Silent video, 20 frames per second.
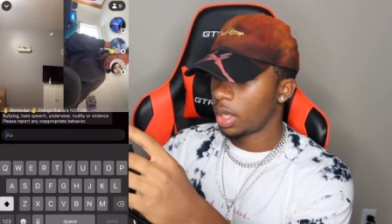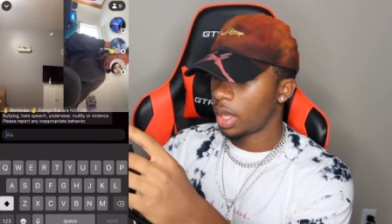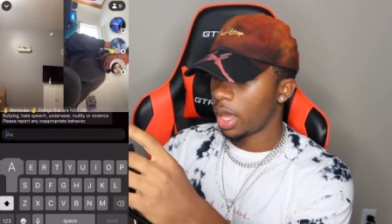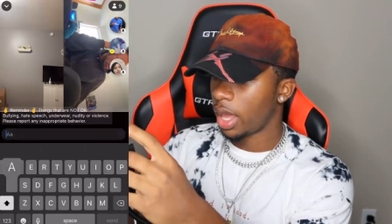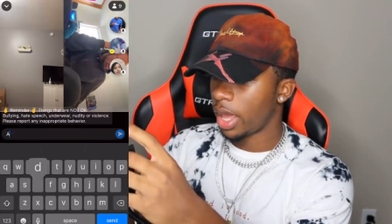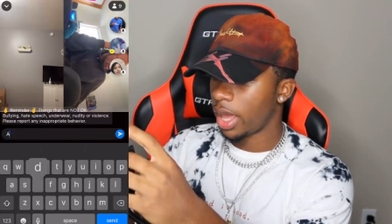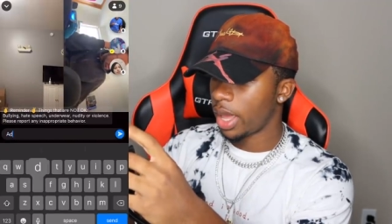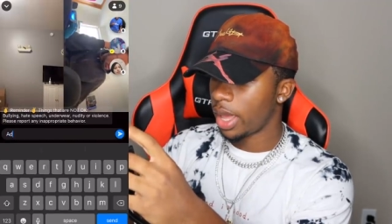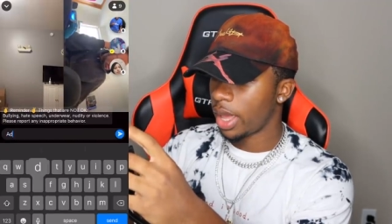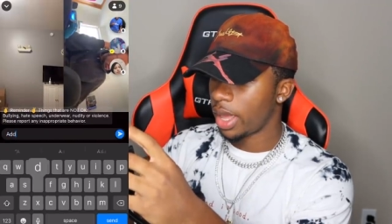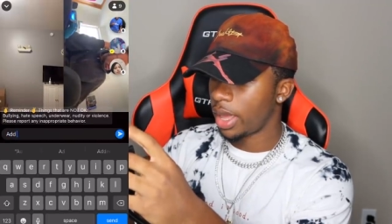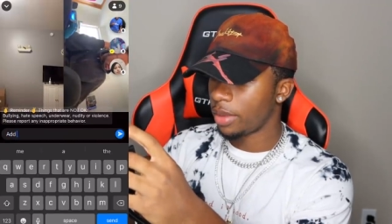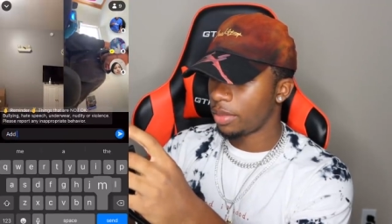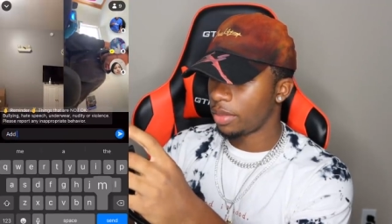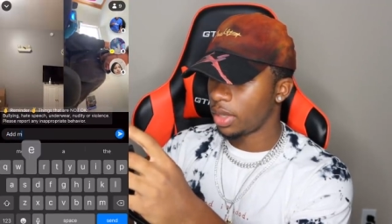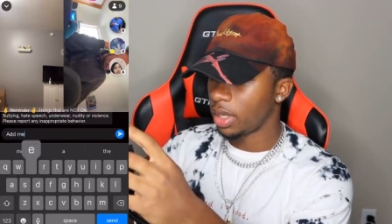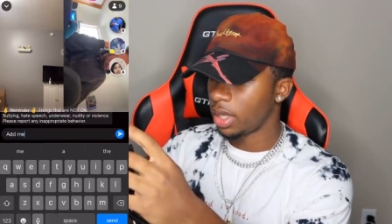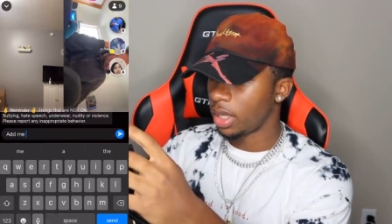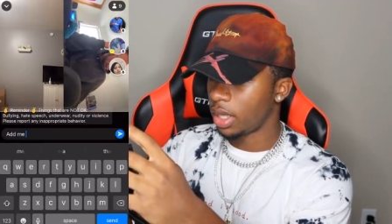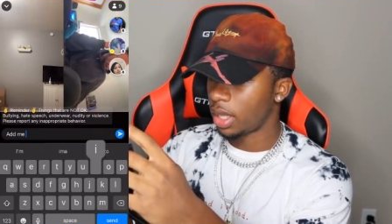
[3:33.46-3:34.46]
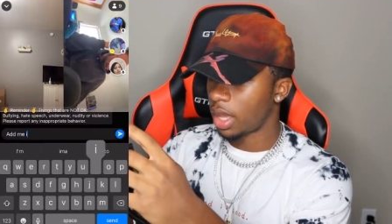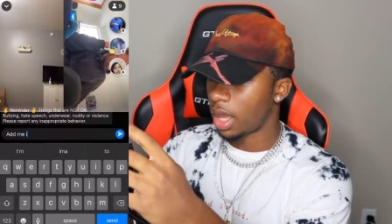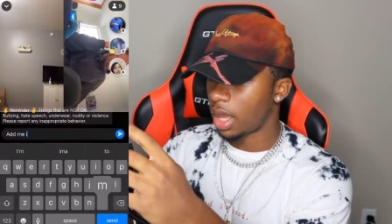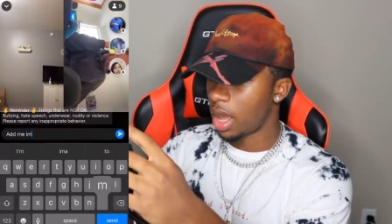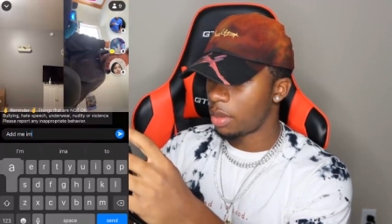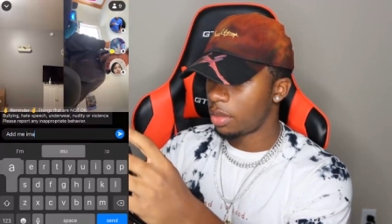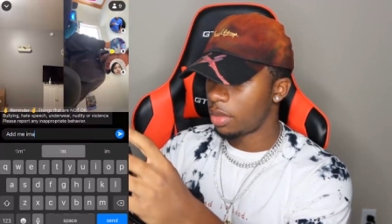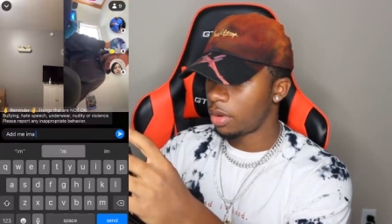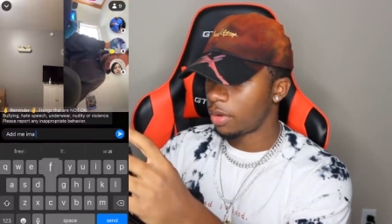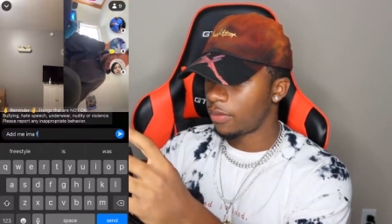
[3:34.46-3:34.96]
Add me.
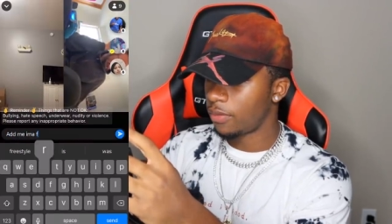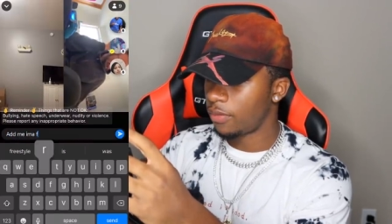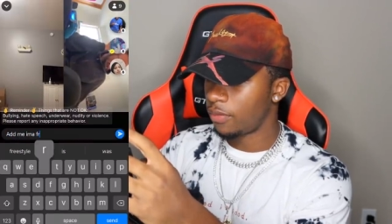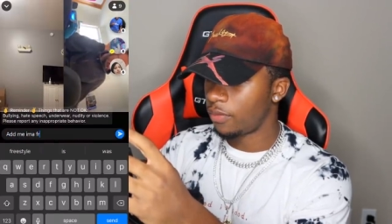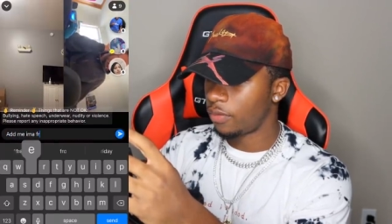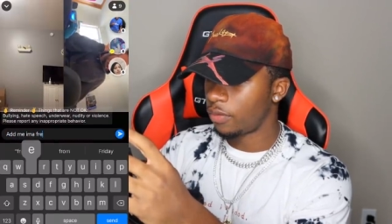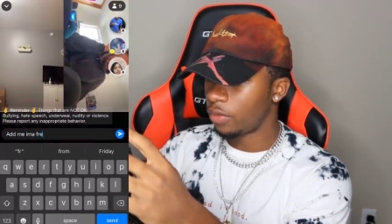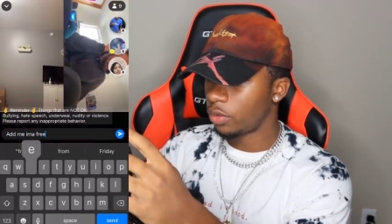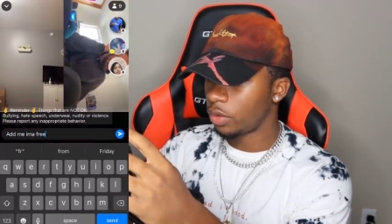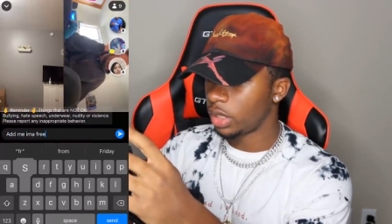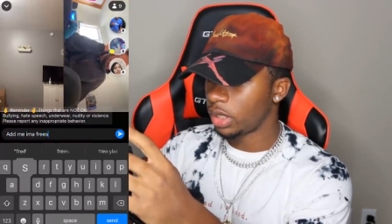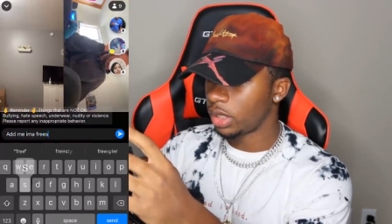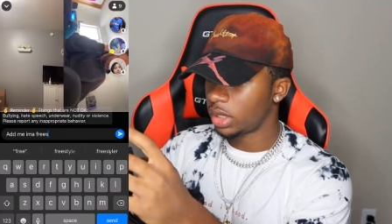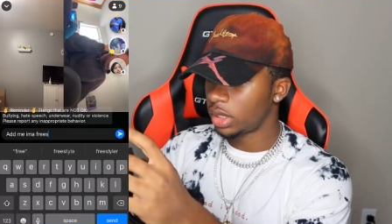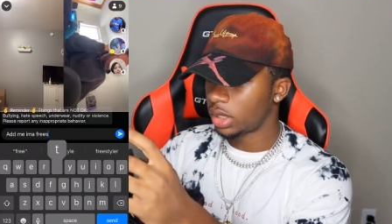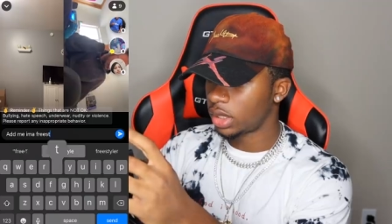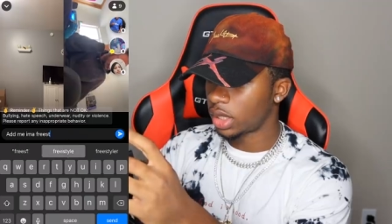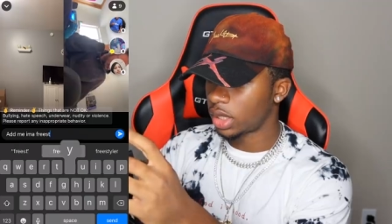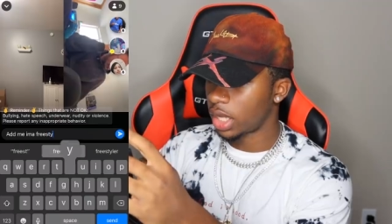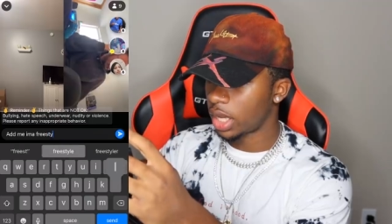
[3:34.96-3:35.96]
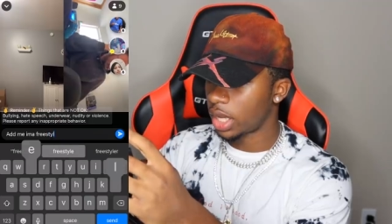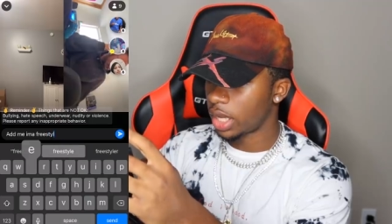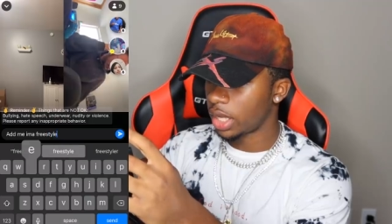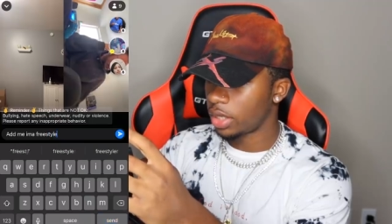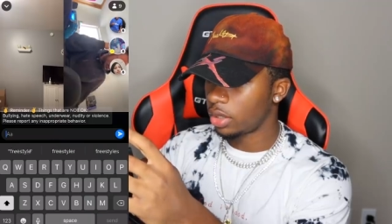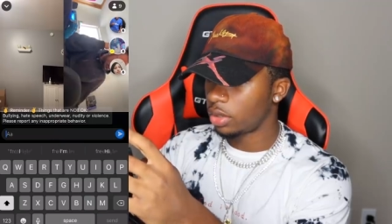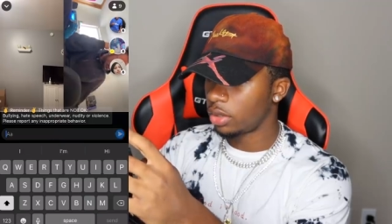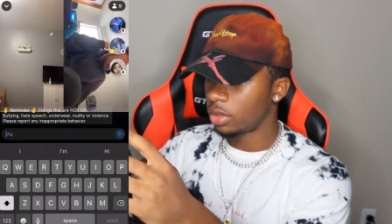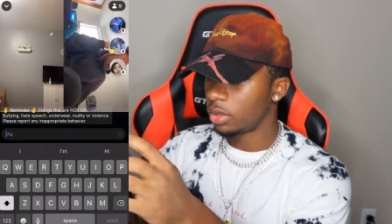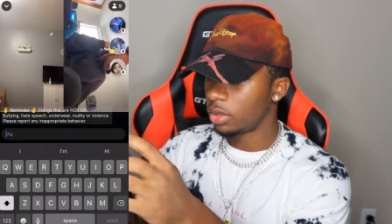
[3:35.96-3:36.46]
I'm a freestyle.